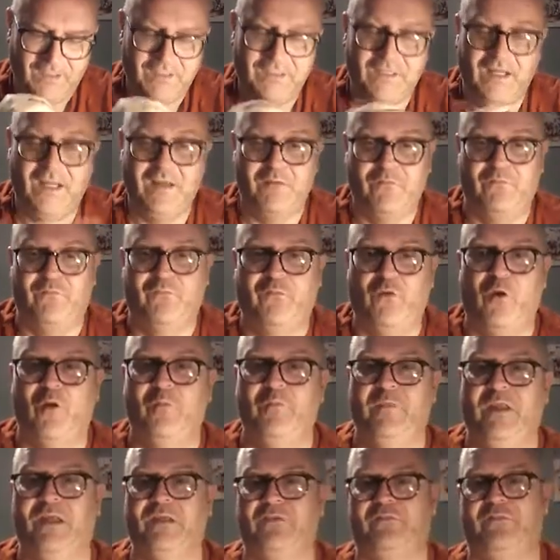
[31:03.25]
Yet
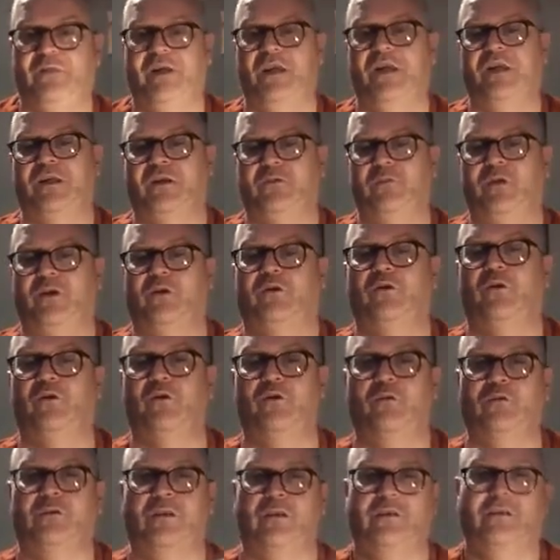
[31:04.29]
from this verse we are
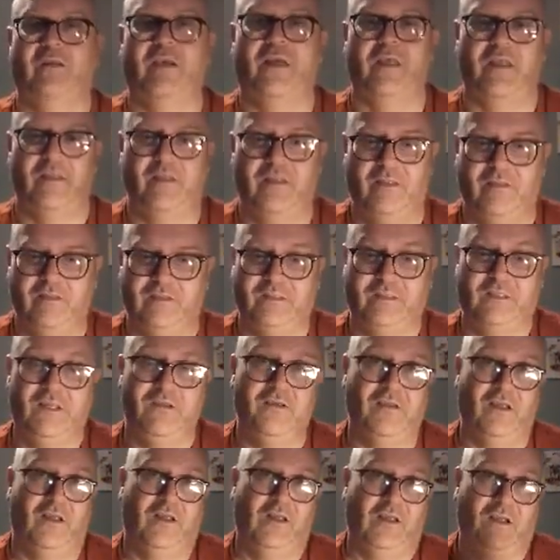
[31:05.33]
told that
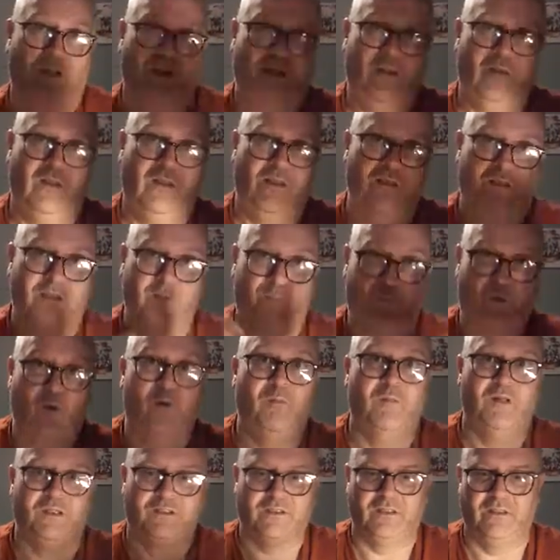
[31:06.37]
the
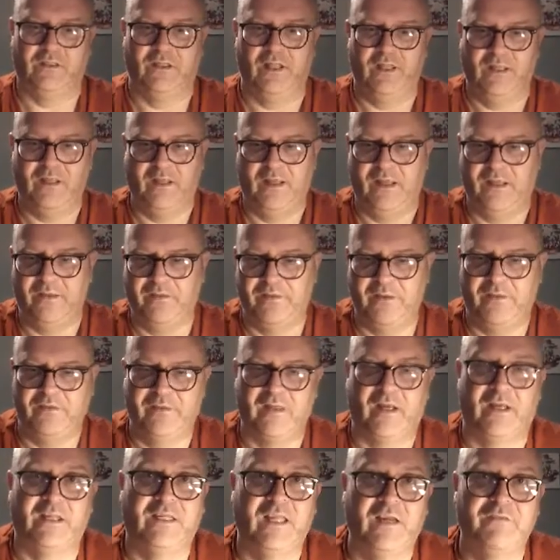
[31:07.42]
promise that
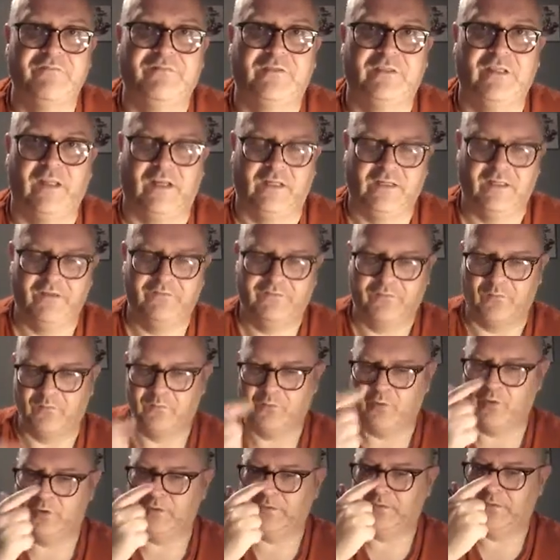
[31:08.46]
they're a gift
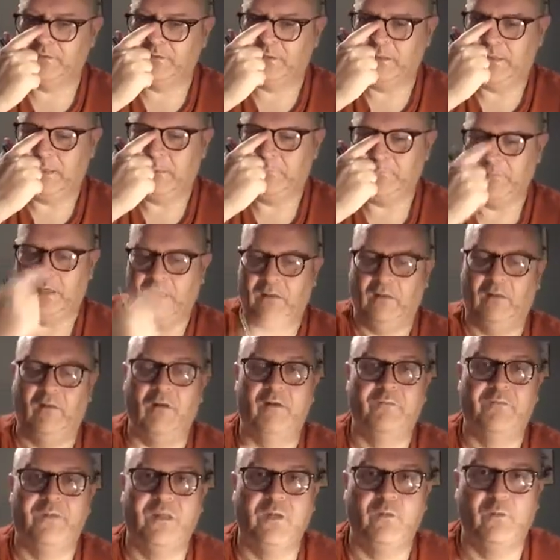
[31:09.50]
from God,
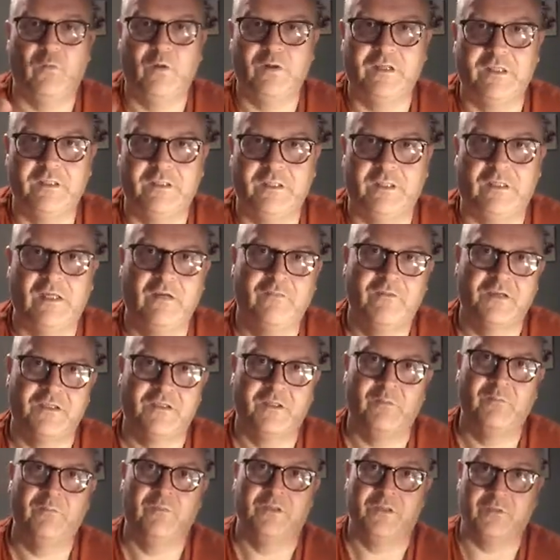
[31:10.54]
and love He wants you to give
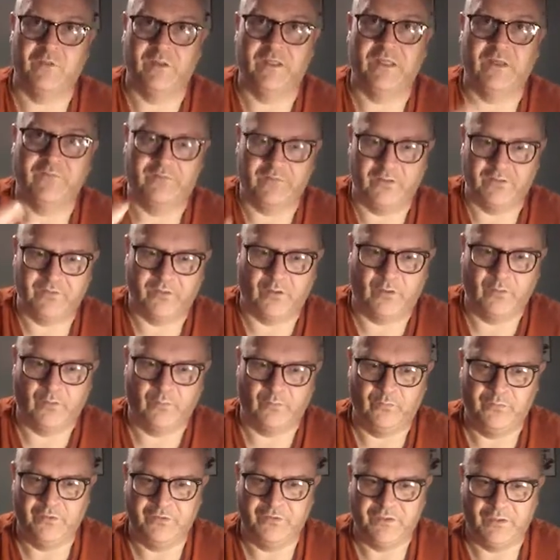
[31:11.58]
us something, so He gives us
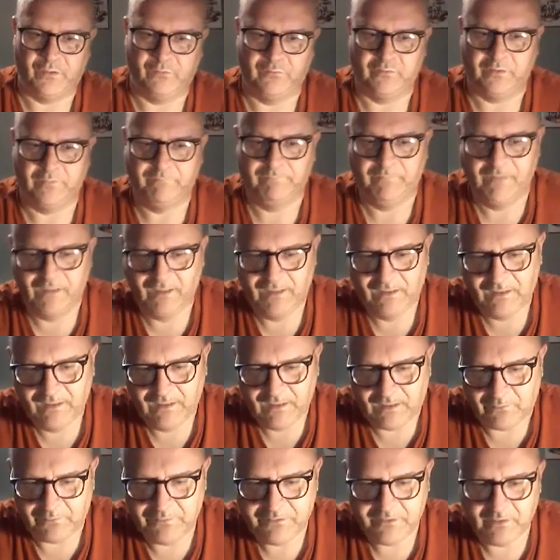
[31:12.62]
our own children.
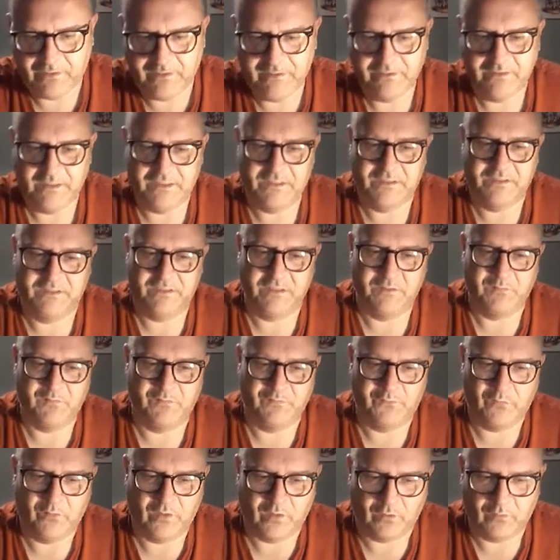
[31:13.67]
I want to read this just
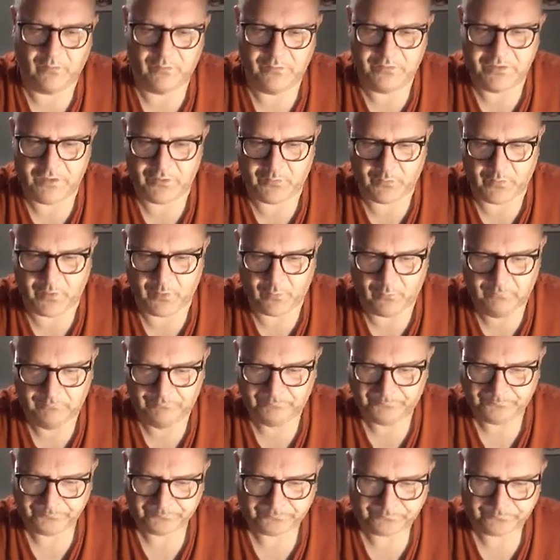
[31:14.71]
before I close as well.